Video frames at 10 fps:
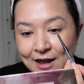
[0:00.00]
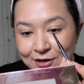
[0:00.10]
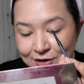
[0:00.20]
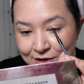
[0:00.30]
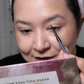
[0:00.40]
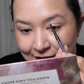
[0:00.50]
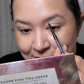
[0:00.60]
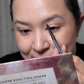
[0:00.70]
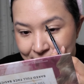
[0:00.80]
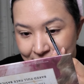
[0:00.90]
look
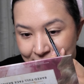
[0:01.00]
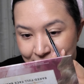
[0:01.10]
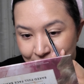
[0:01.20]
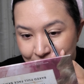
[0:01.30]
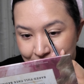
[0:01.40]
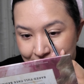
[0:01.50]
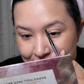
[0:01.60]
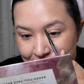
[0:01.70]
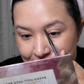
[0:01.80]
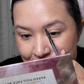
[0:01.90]
and feel
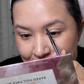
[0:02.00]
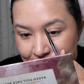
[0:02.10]
weird.